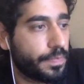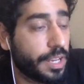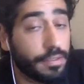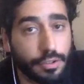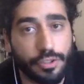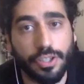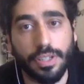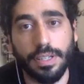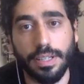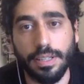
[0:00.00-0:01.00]

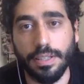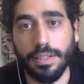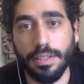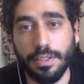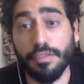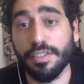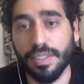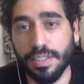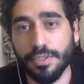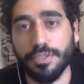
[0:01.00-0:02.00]

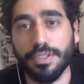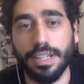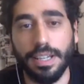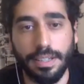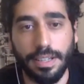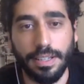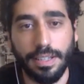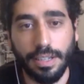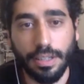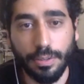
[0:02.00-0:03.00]
diversity, and
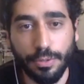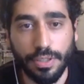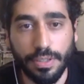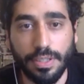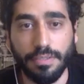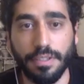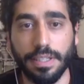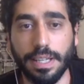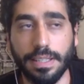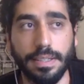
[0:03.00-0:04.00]
inclusion and stuff
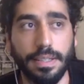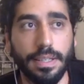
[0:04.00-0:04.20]
like that,